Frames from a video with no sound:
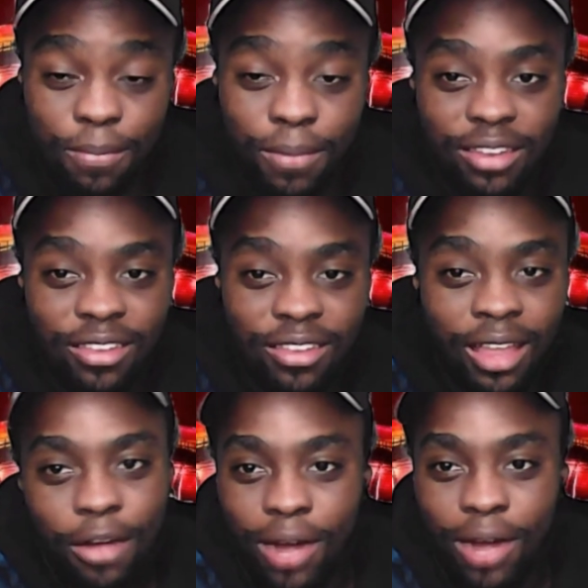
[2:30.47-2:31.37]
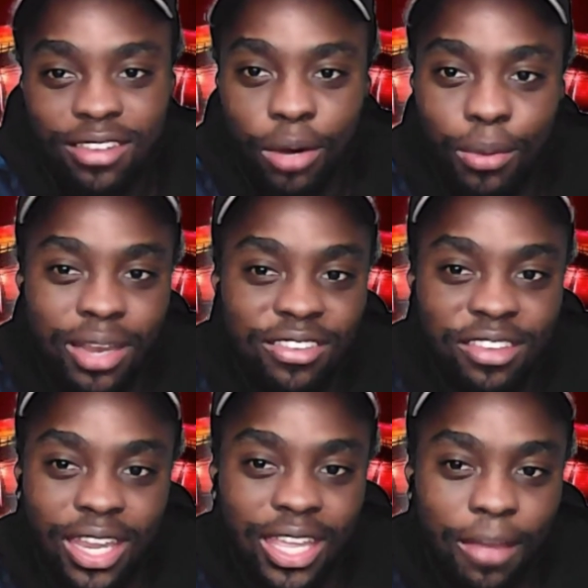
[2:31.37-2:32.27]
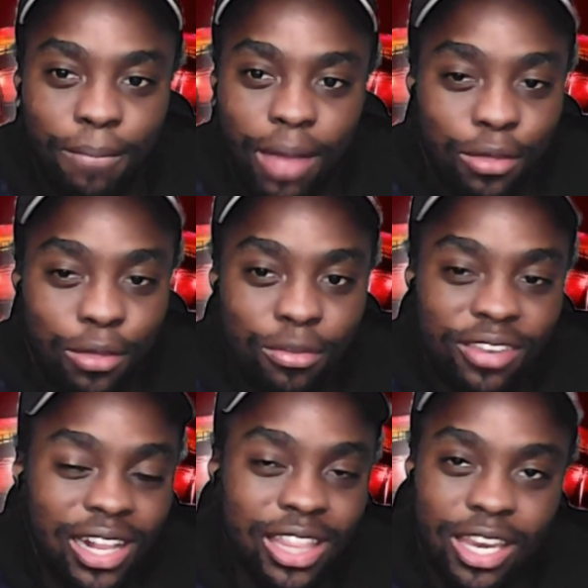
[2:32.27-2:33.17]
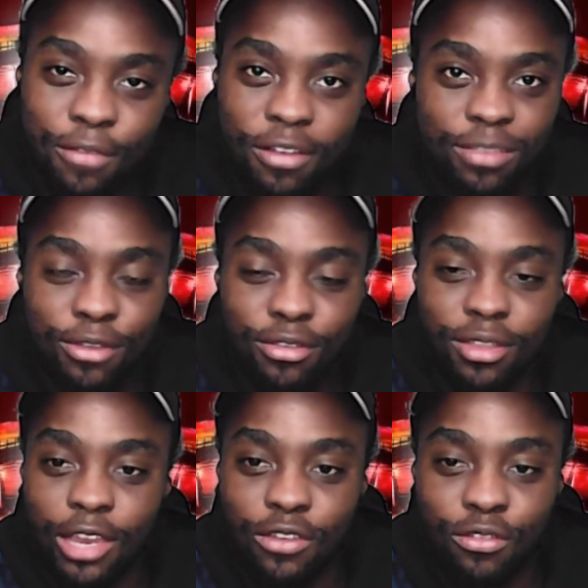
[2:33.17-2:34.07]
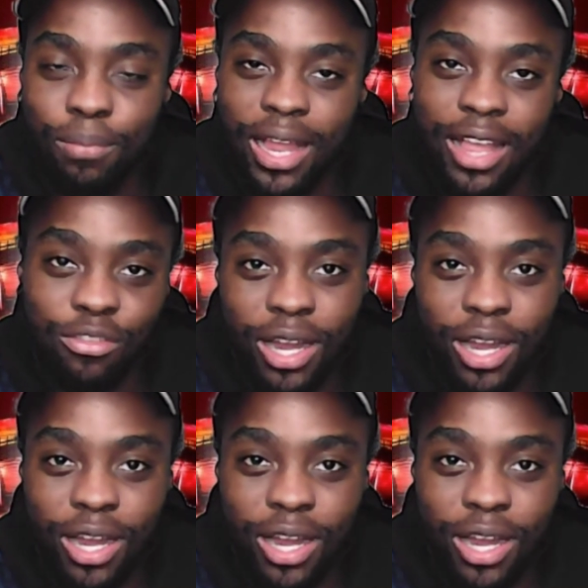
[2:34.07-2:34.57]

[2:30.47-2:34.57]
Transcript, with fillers: But right away when Tierney came back, you could tell the difference between the two players.